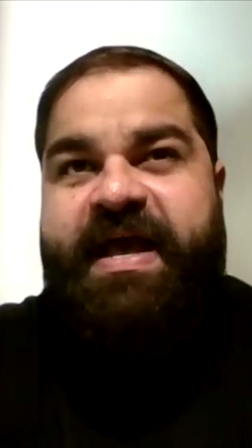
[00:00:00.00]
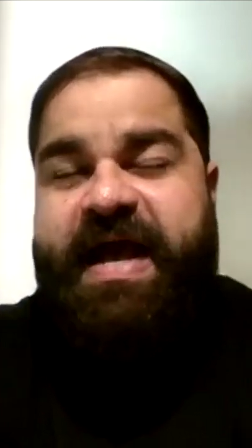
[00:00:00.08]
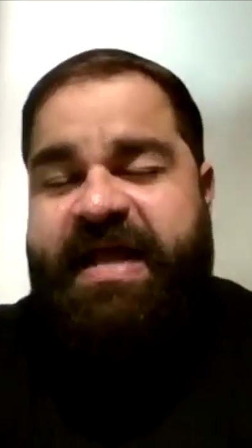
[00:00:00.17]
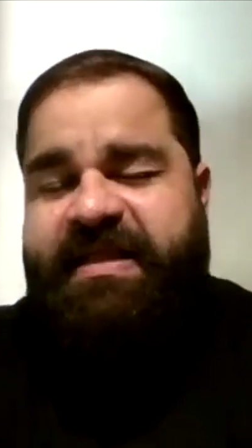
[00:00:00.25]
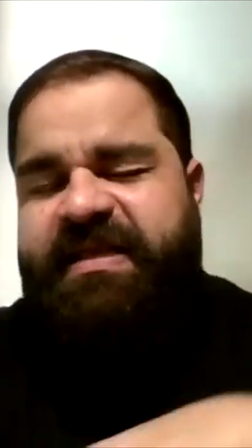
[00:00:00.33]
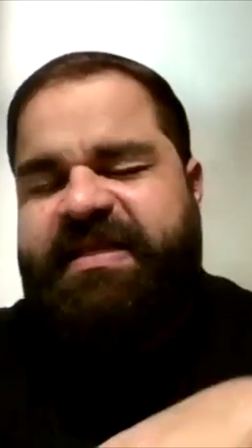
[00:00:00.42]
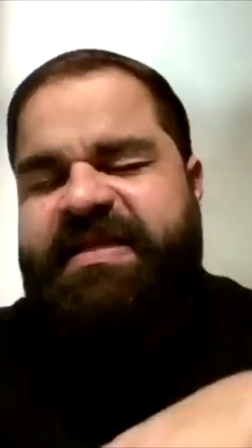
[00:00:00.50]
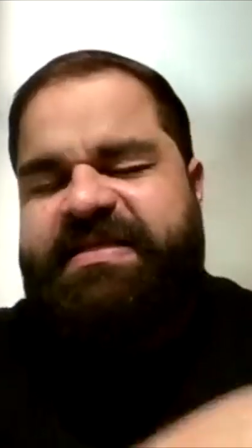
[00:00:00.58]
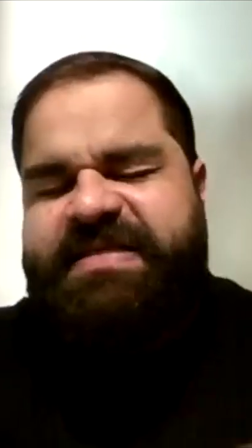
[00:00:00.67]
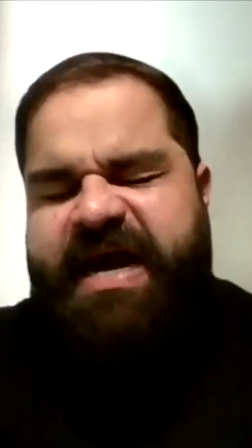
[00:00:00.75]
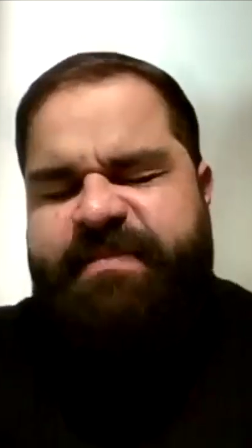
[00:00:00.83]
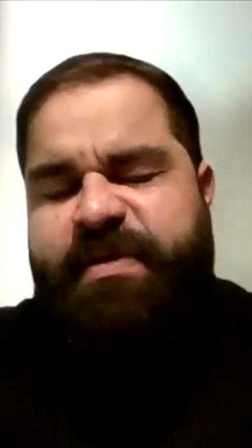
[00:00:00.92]
I think the
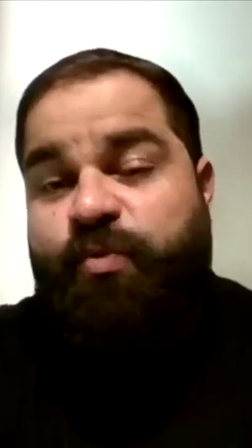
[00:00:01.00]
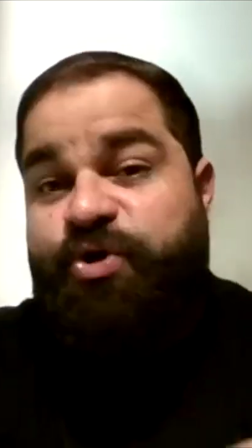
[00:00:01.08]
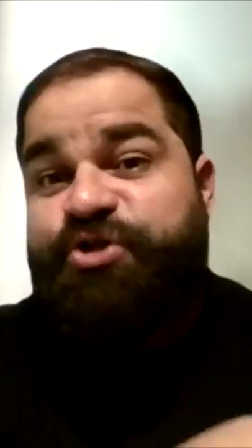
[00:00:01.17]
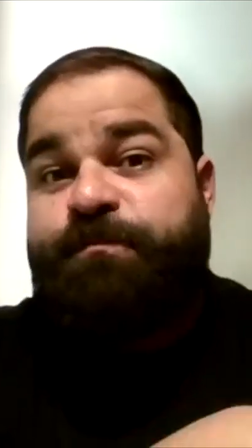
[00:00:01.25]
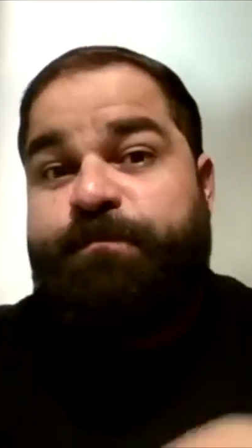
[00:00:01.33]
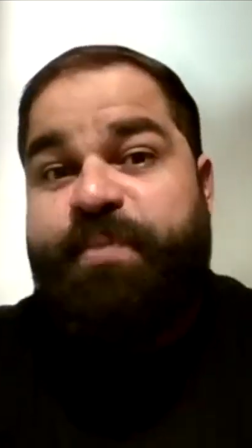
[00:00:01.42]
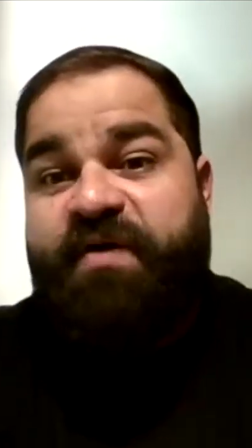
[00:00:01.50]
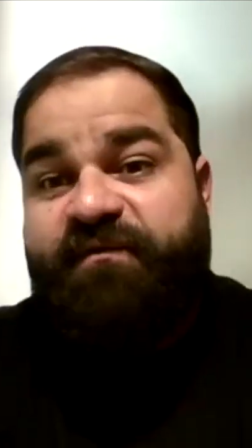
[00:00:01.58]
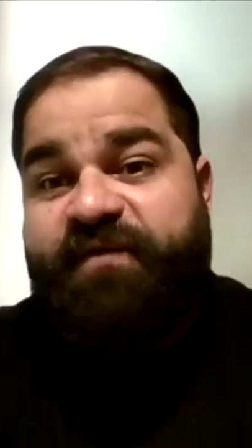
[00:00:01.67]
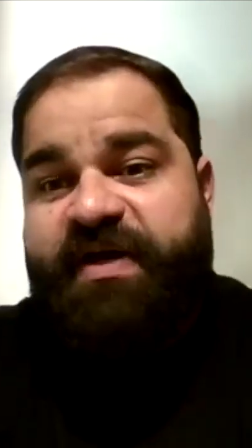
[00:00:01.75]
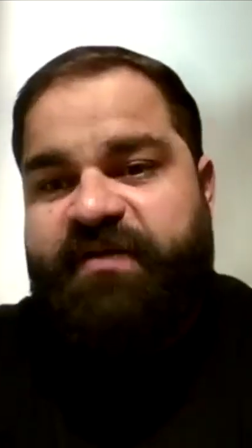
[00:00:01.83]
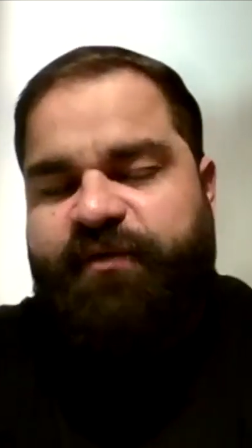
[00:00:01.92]
timing was
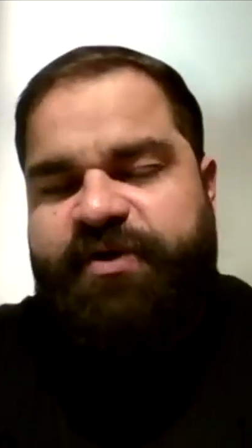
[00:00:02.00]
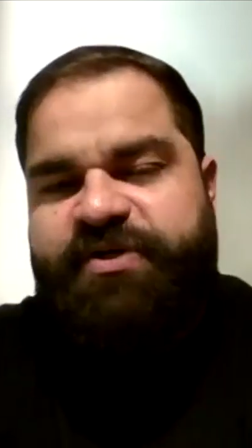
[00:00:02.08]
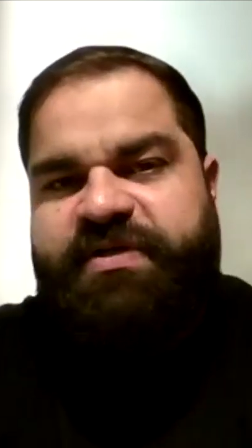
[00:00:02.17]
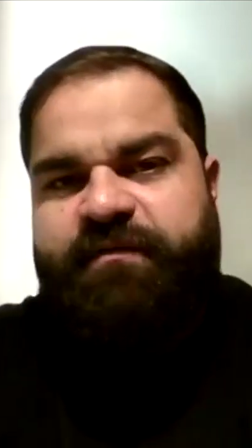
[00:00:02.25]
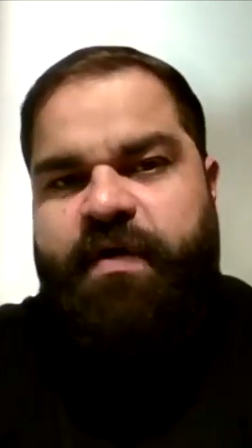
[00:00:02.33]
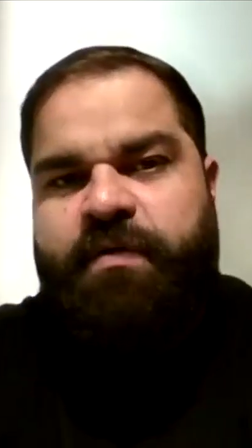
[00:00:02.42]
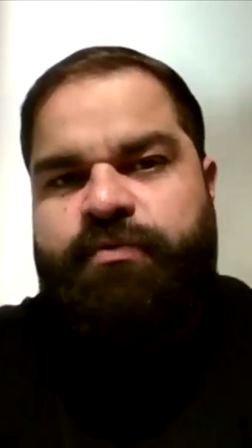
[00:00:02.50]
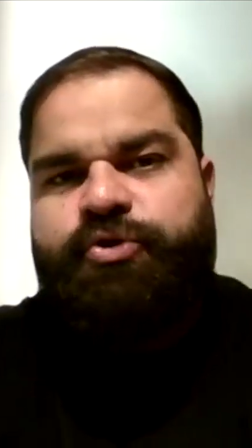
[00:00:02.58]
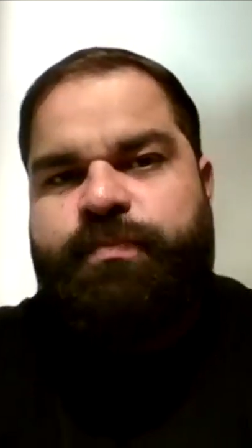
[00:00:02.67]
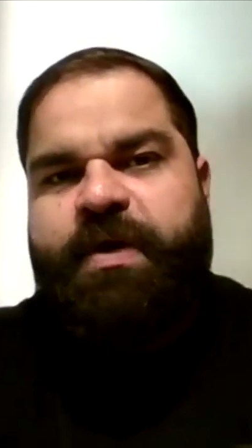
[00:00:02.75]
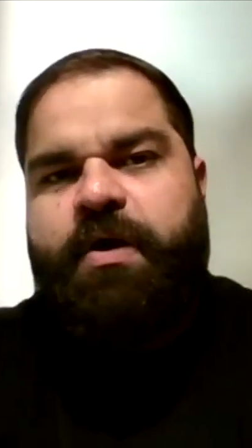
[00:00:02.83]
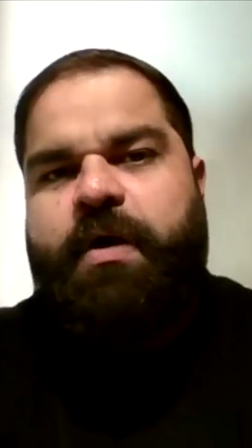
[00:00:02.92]
perfect for Estevão
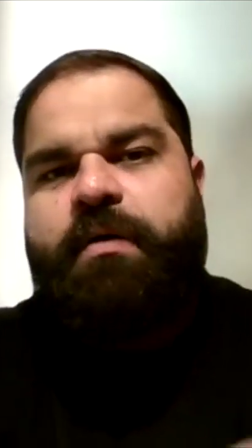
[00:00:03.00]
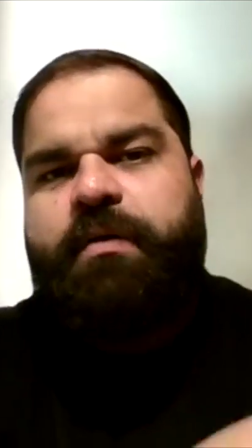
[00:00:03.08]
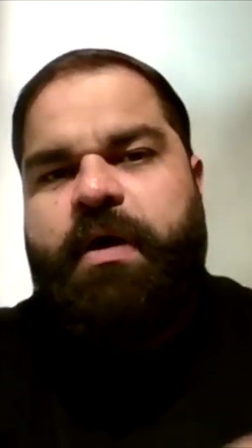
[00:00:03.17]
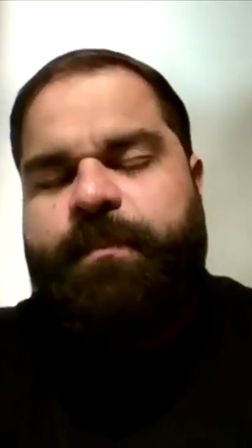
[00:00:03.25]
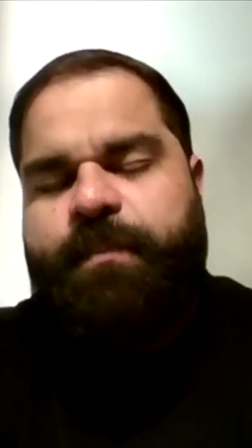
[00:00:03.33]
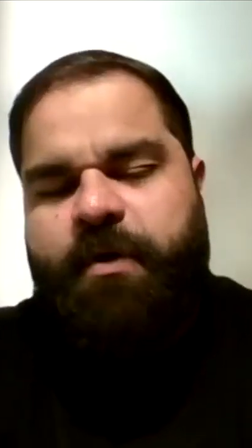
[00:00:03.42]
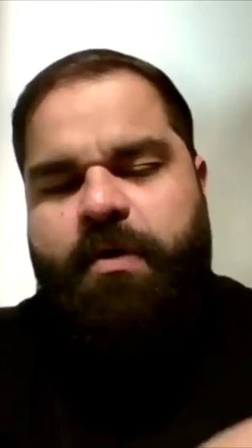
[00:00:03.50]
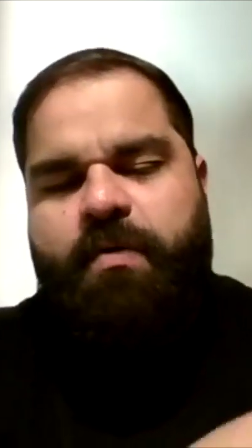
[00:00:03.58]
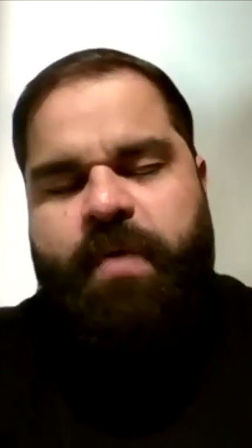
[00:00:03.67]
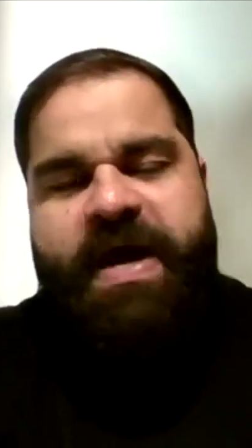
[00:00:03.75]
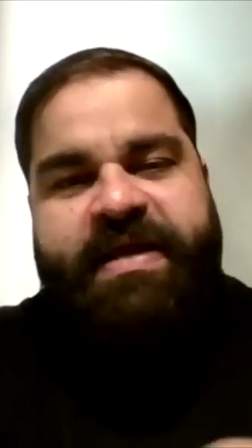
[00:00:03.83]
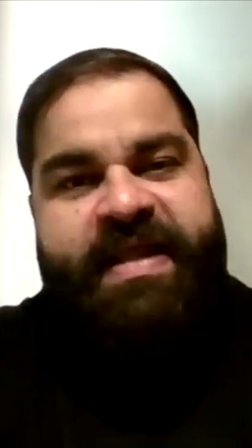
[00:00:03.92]
to be called up
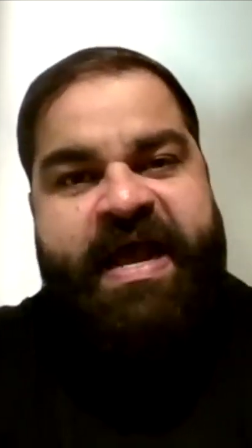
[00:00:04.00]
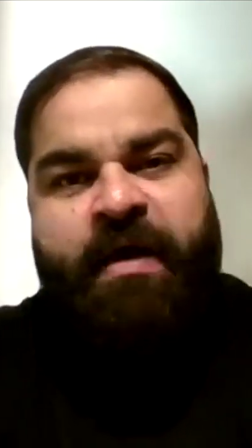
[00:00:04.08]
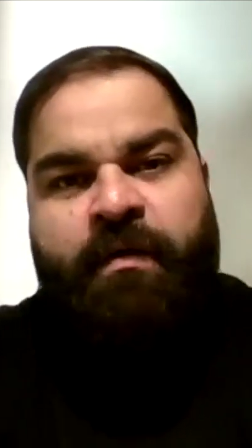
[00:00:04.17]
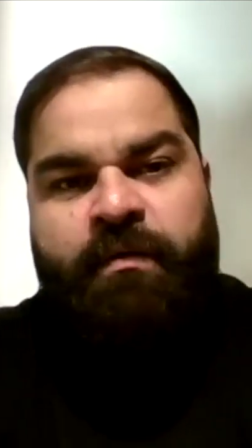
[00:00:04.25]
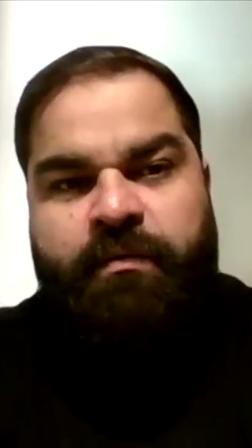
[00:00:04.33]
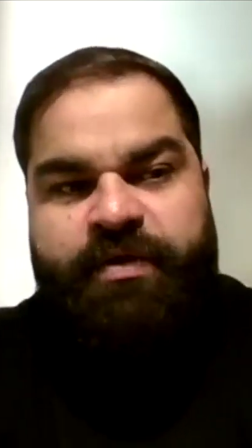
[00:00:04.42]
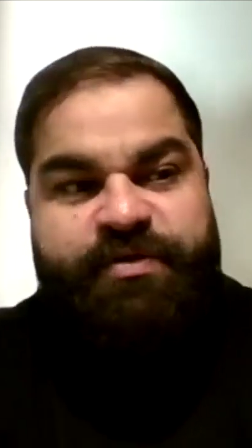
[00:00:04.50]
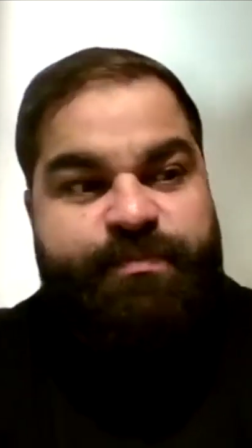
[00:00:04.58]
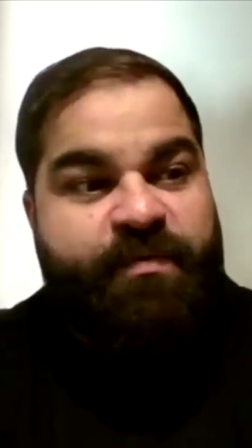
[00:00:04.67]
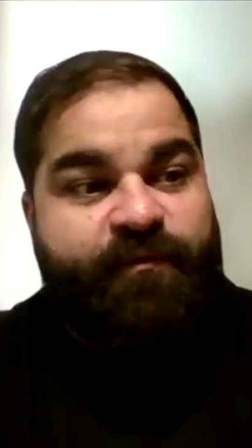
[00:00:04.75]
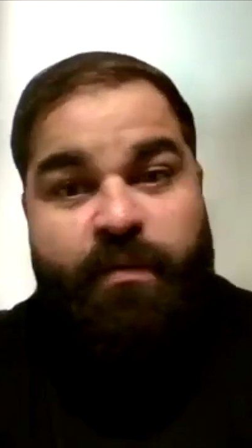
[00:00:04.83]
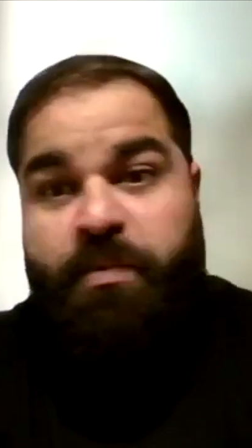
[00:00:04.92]
right now. He's
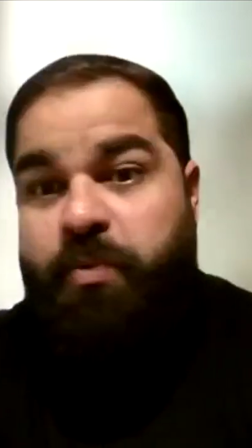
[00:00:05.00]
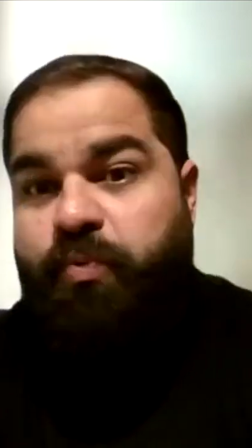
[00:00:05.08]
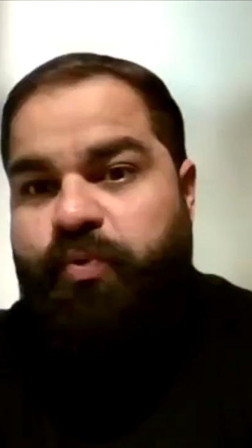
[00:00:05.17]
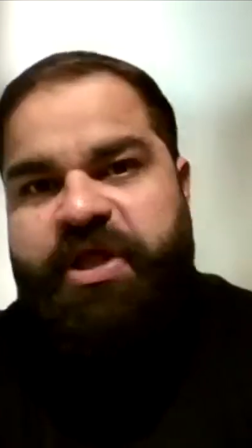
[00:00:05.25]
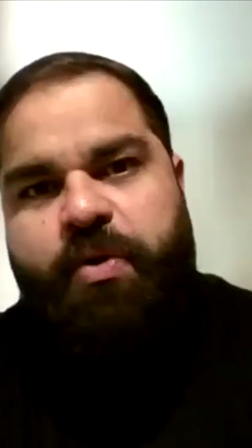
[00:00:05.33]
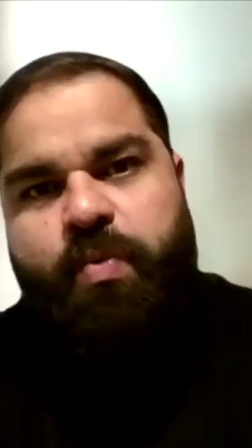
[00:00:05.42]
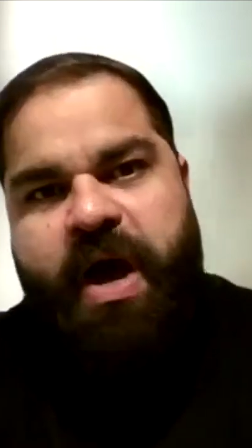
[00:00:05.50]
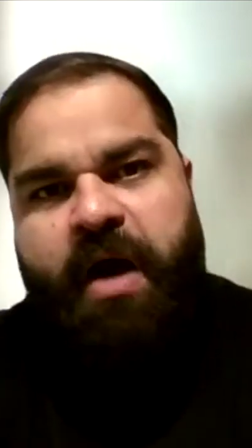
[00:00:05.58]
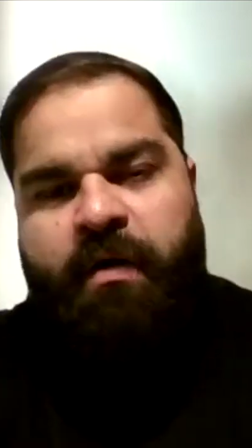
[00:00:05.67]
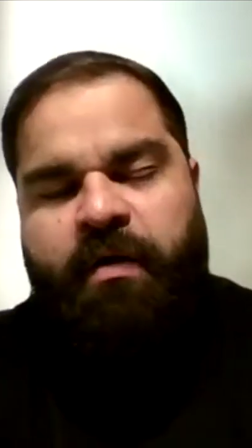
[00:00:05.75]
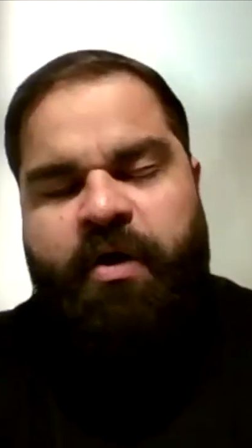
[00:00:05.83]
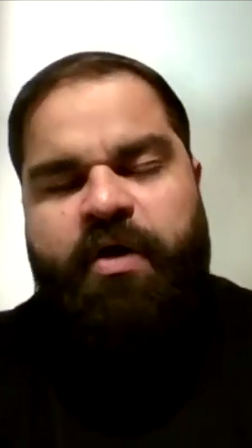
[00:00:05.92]
performing really
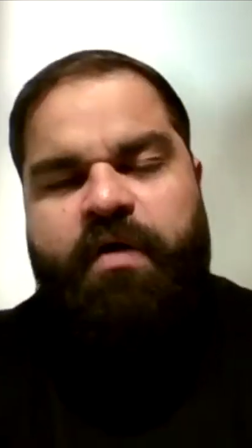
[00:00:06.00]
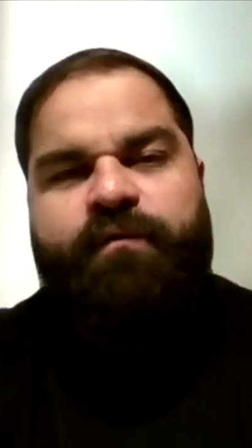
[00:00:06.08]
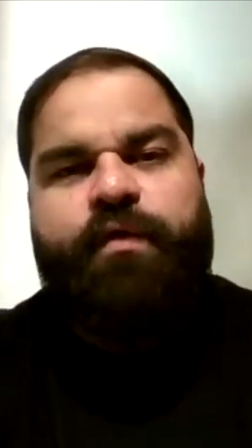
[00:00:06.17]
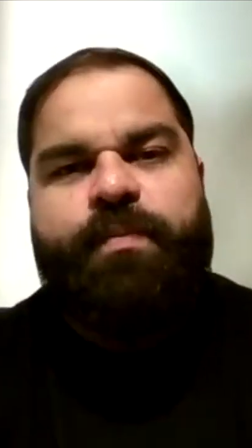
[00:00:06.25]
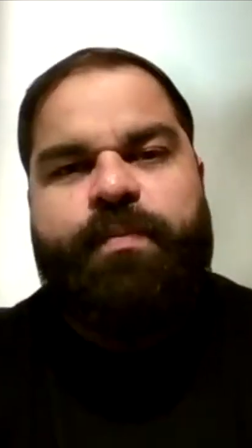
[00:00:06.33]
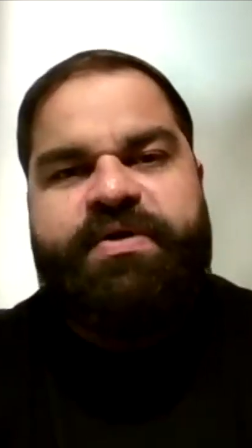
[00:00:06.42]
well for